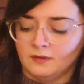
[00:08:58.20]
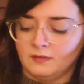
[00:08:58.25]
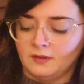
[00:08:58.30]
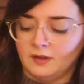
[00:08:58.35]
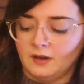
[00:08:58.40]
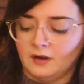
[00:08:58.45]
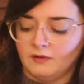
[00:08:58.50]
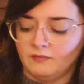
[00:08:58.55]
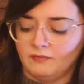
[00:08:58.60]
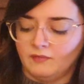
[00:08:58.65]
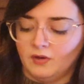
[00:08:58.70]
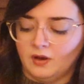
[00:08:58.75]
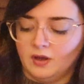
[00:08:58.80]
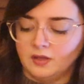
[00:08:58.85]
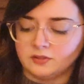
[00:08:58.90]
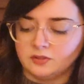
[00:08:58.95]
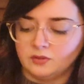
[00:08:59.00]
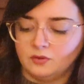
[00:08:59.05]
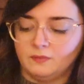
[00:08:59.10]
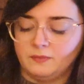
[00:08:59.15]
The
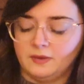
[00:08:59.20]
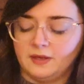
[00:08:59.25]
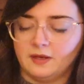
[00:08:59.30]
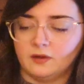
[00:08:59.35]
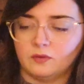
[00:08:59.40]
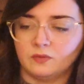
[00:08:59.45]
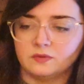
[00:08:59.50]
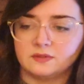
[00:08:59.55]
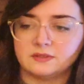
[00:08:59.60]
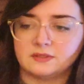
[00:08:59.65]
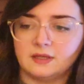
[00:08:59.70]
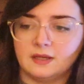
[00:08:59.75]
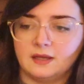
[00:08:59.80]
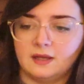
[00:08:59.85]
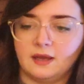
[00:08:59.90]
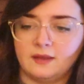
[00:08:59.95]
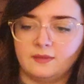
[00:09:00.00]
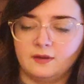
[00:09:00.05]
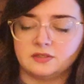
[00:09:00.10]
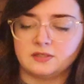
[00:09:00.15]
Hierophant, Two of Pentacles.
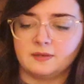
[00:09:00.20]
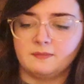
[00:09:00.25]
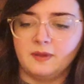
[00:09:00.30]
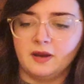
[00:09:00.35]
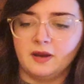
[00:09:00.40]
Uh, there's a